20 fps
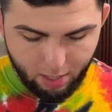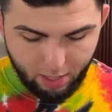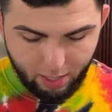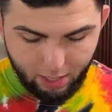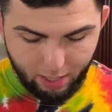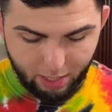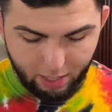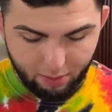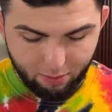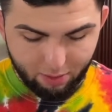
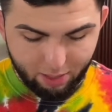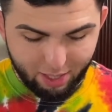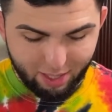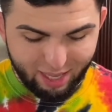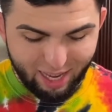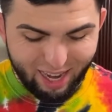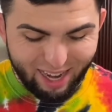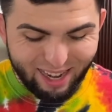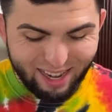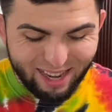it gives it
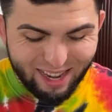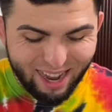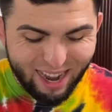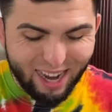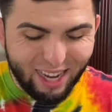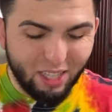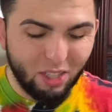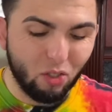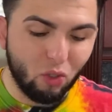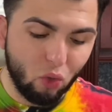that
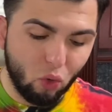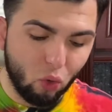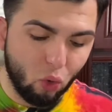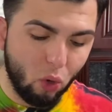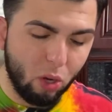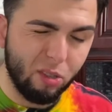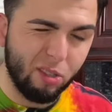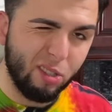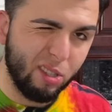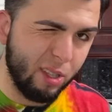nice
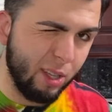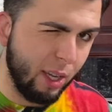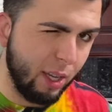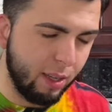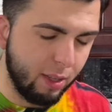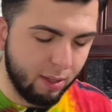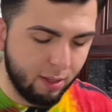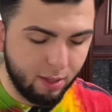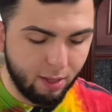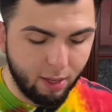crunch
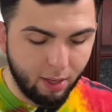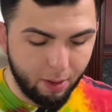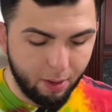taste.